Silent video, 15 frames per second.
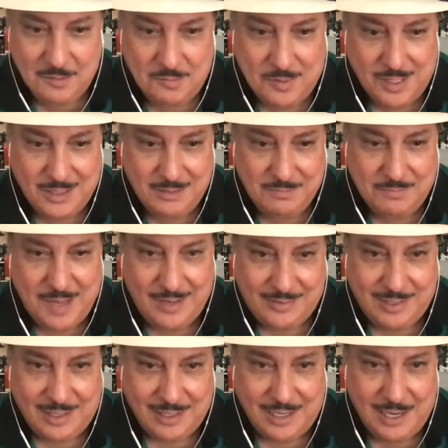But
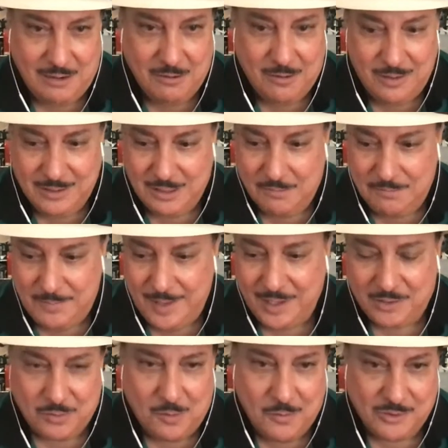basically, the
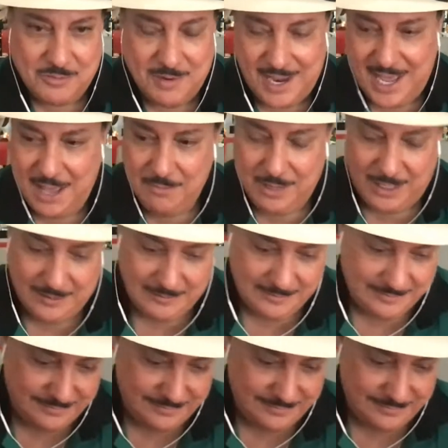biggest one was Miami.